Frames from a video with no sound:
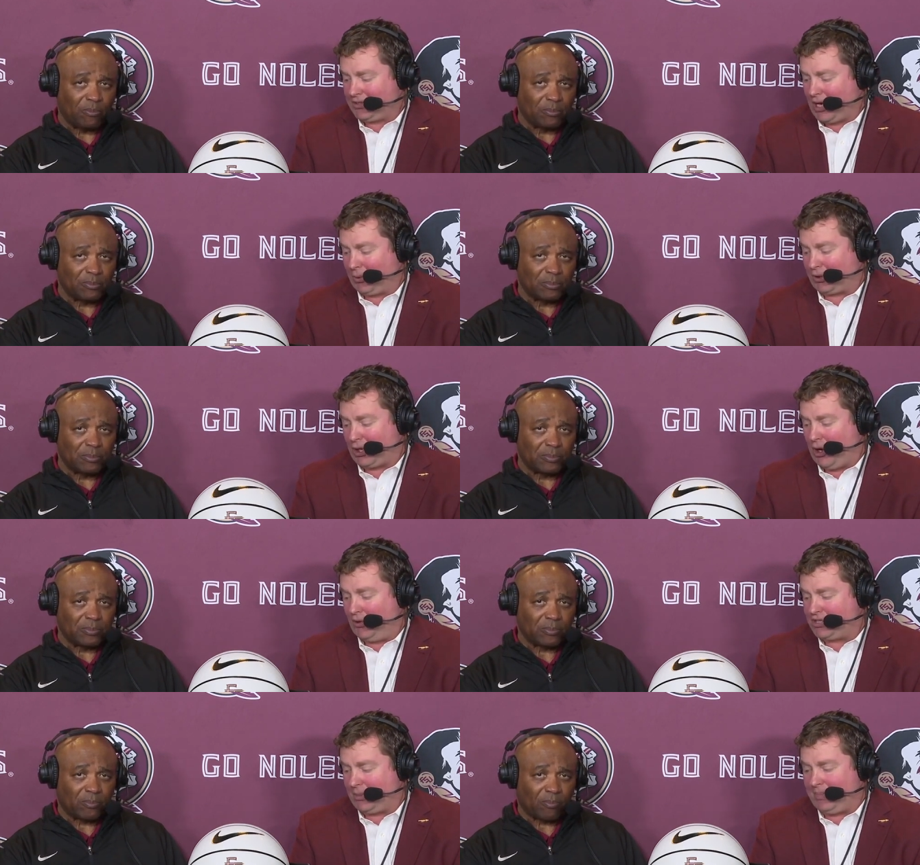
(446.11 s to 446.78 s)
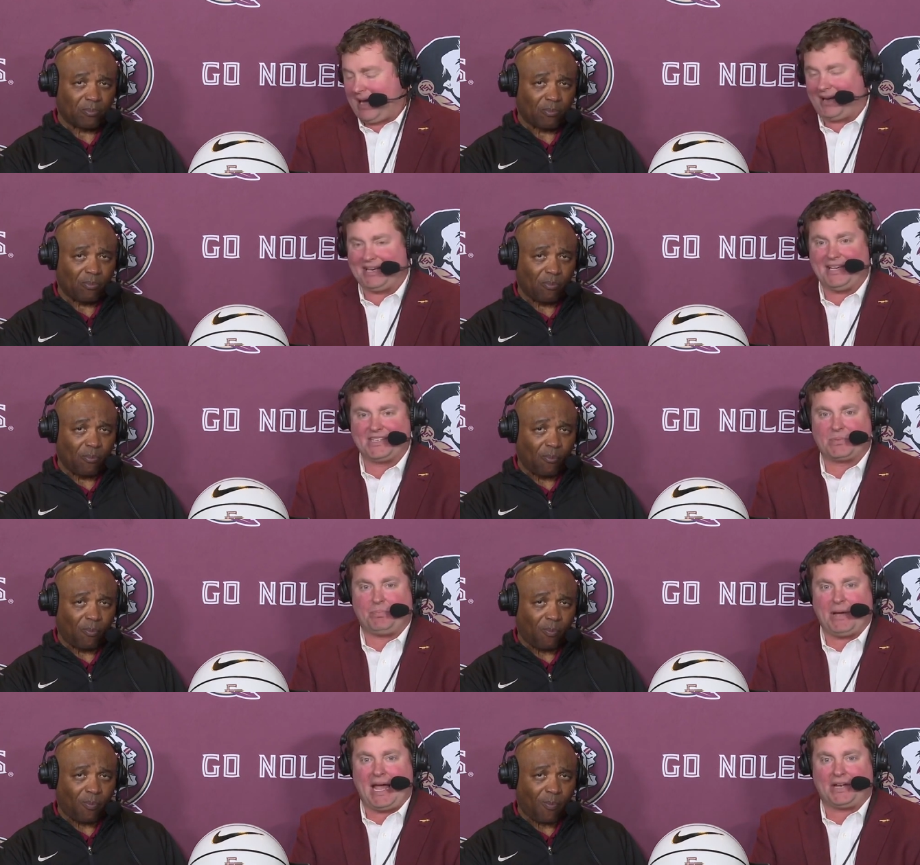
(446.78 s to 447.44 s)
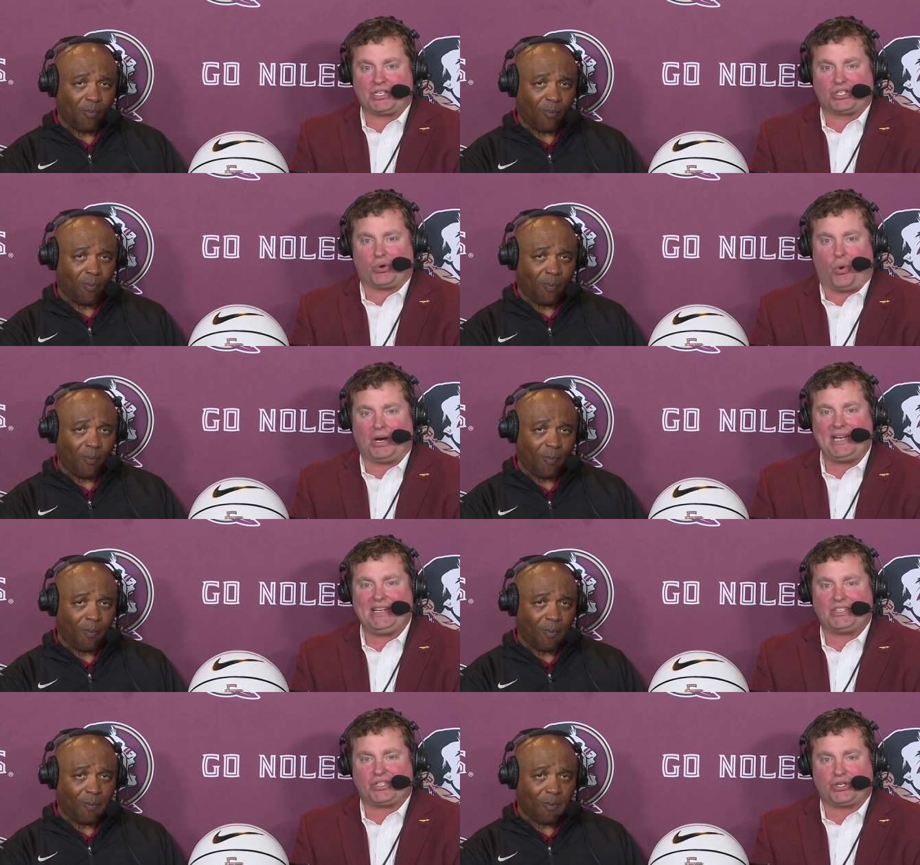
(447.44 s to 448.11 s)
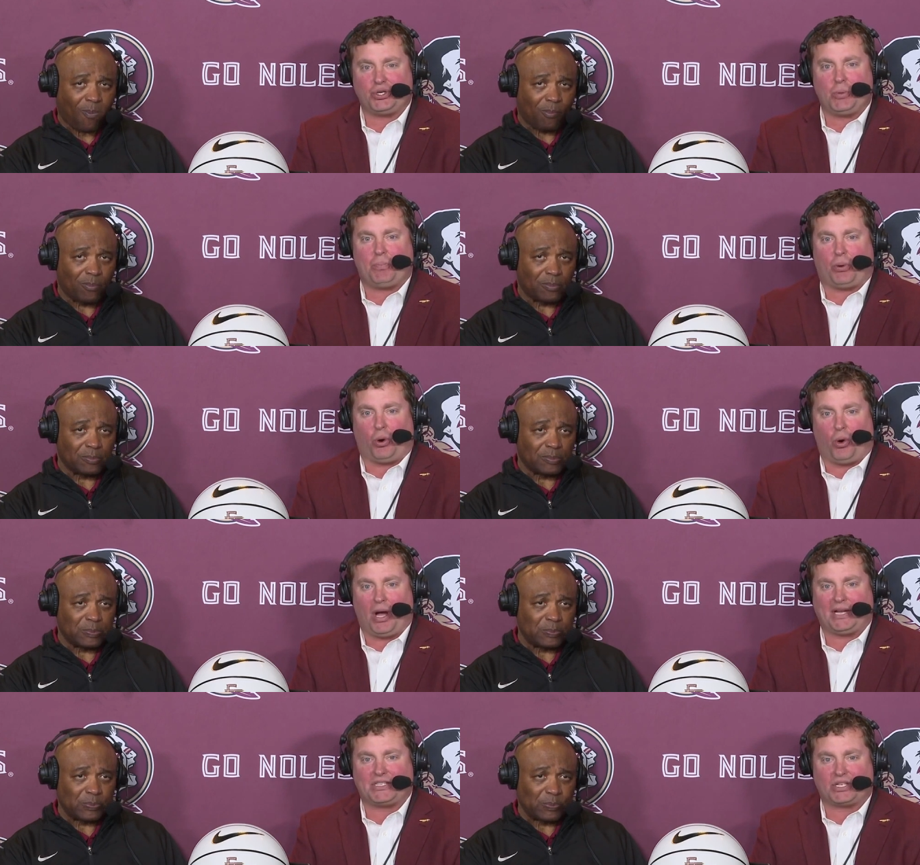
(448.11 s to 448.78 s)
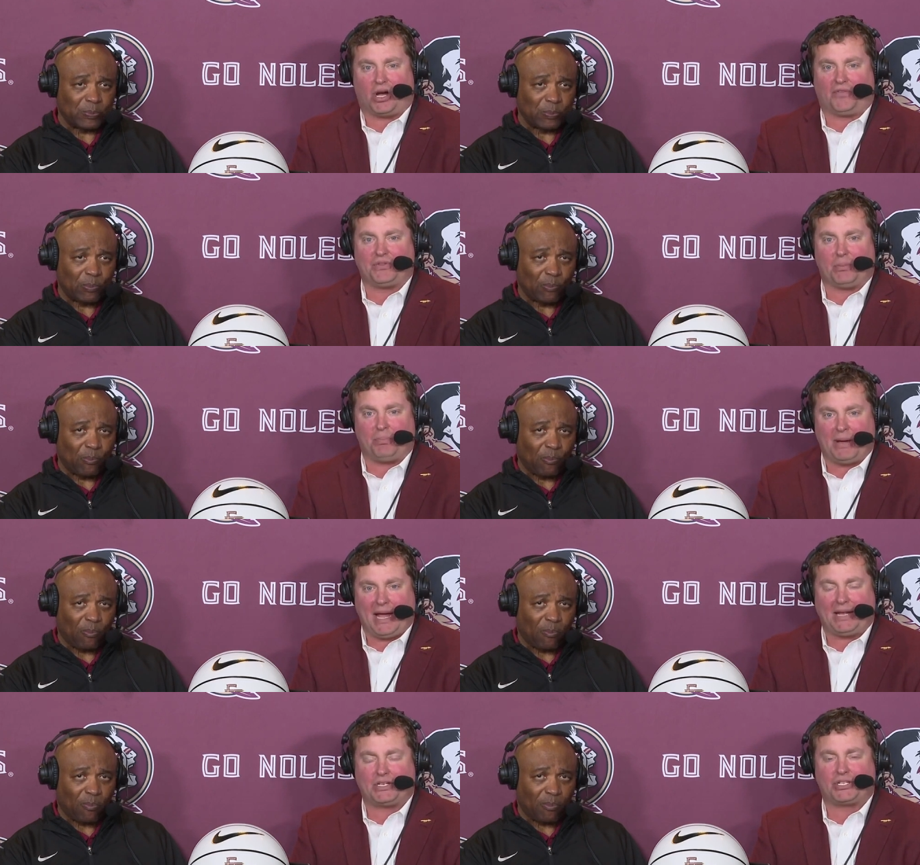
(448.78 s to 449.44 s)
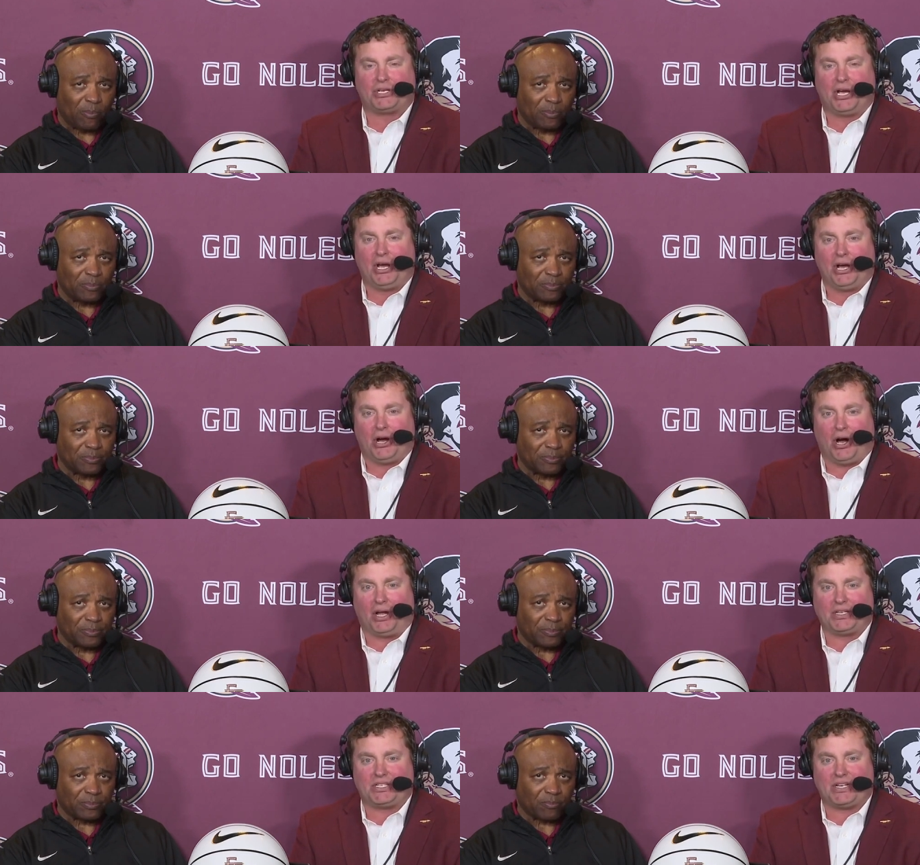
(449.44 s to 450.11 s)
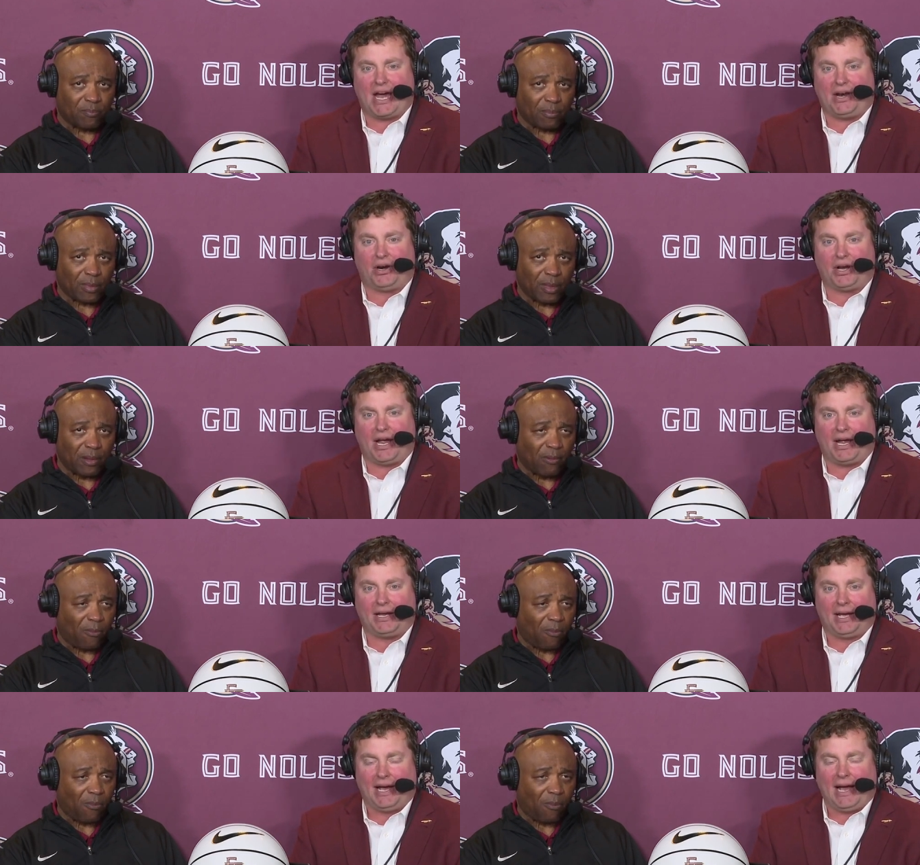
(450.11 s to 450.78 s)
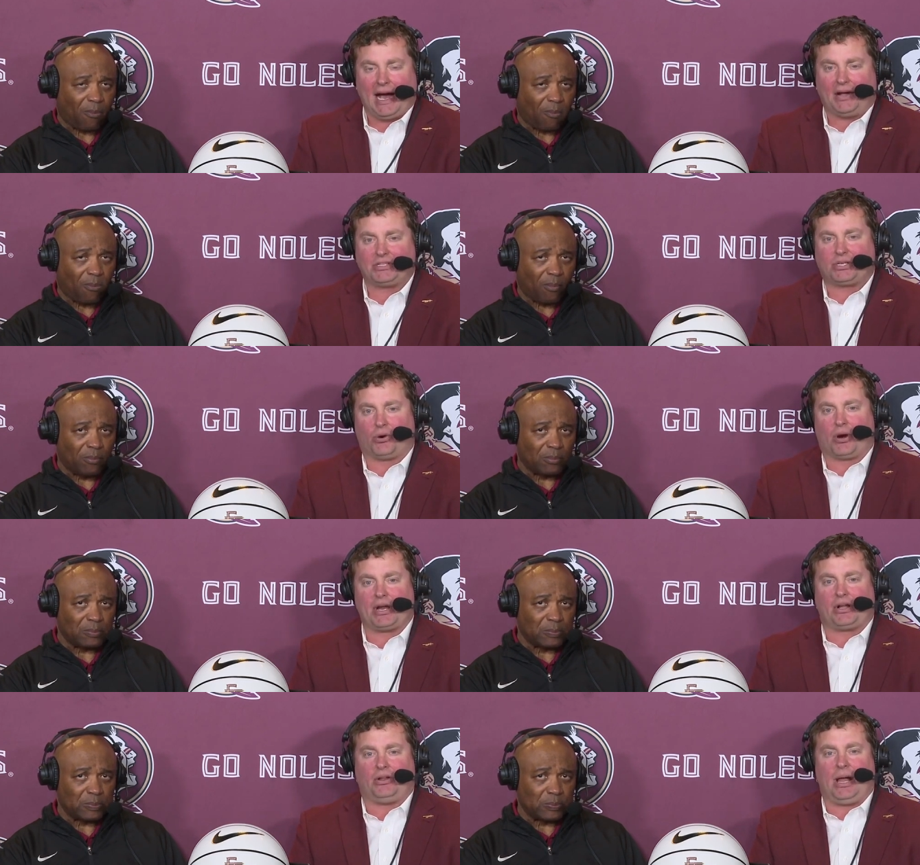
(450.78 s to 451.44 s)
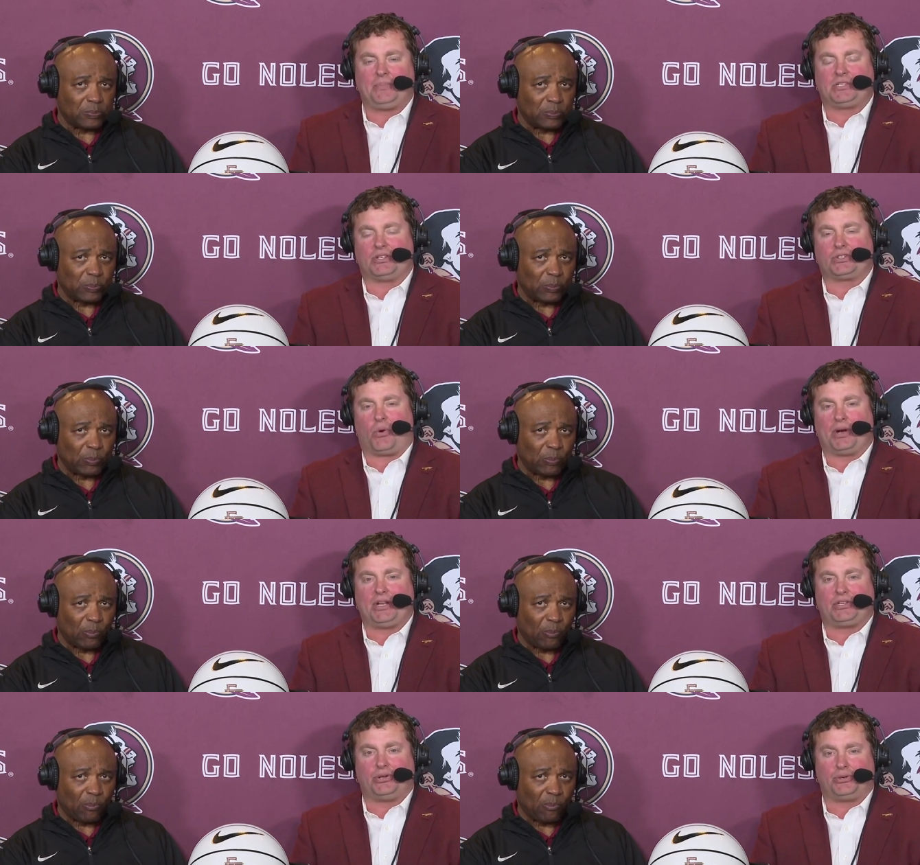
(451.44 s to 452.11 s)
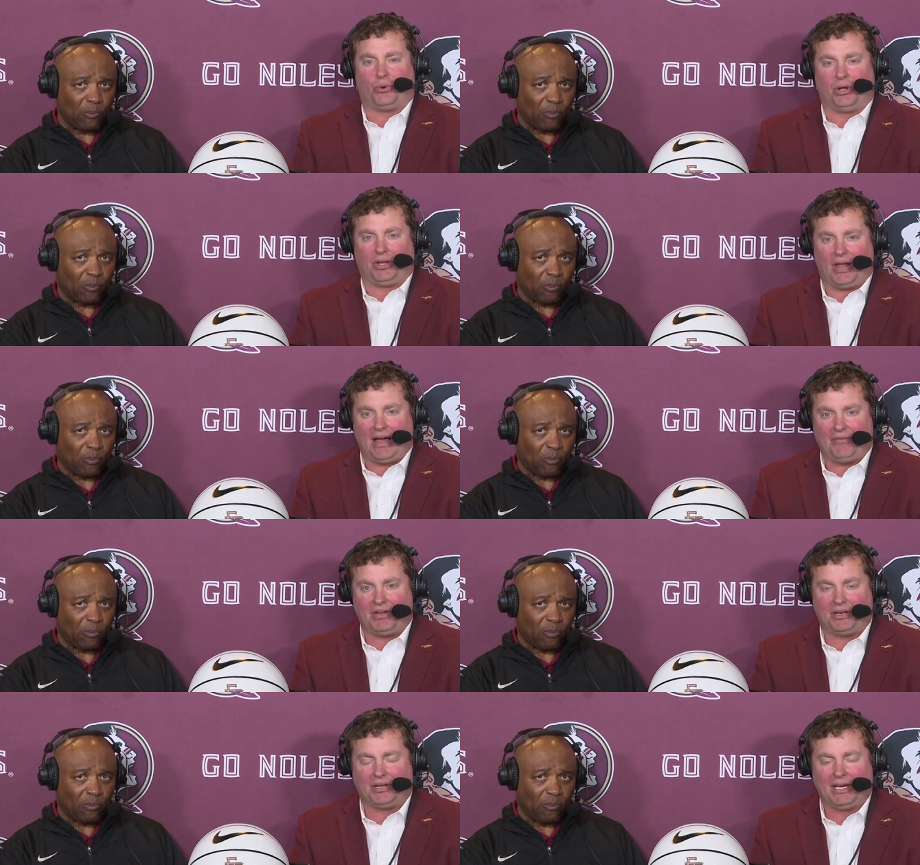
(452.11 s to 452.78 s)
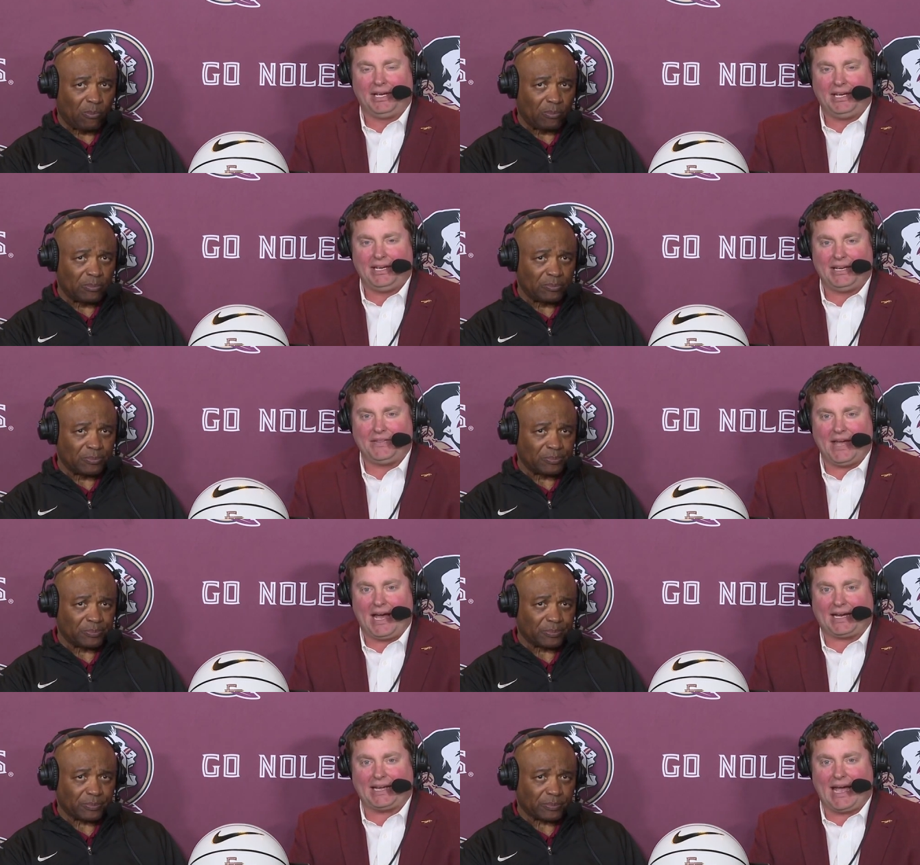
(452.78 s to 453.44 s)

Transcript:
Speaker 1: We'll talk with Coach about his bench. 22 points off the bench on Saturday, outscoring Clemson 22 to 11 in that